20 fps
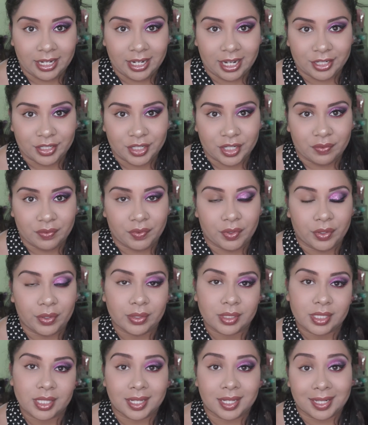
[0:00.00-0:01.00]
I should have
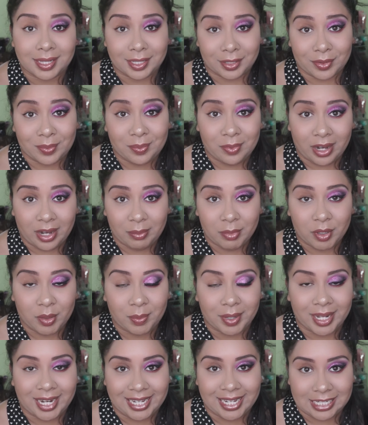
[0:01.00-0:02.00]
used the glitter primer,
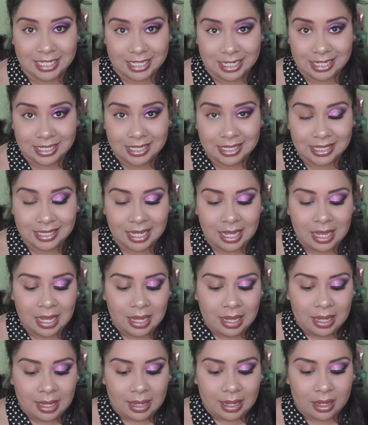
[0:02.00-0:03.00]
but I didn't.
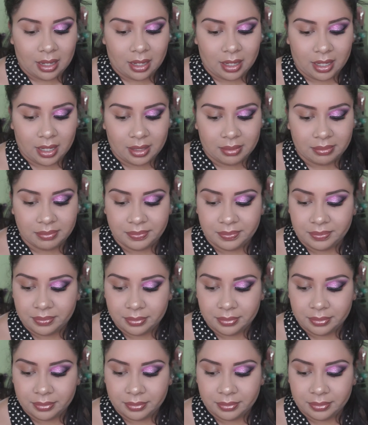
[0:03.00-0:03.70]
But